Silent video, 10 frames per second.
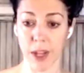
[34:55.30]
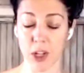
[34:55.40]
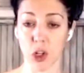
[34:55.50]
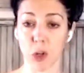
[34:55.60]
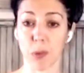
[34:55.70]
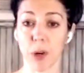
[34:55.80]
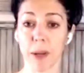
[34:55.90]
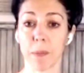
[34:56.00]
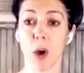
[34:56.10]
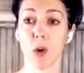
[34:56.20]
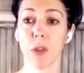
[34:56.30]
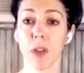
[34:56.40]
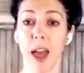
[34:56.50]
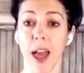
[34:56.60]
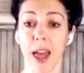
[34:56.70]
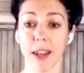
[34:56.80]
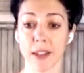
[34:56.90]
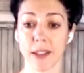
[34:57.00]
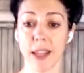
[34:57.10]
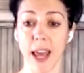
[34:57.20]
And you're going to bring both
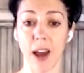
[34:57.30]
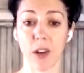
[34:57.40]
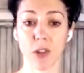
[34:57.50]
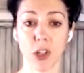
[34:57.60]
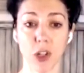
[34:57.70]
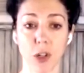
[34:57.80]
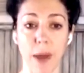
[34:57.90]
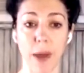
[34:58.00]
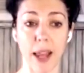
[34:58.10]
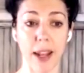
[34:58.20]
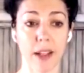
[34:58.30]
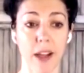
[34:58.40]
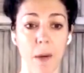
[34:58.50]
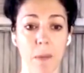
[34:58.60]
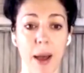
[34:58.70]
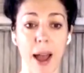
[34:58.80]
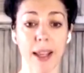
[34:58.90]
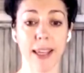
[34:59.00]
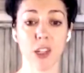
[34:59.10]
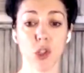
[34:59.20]
hands down to your mat and come
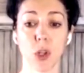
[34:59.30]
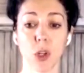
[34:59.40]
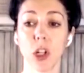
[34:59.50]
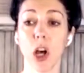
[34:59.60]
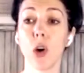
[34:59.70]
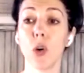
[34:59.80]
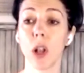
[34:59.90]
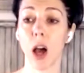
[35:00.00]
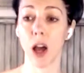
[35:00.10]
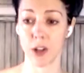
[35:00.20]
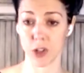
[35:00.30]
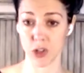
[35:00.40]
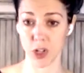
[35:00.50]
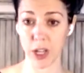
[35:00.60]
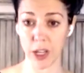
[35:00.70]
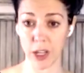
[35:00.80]
back into a low lunge.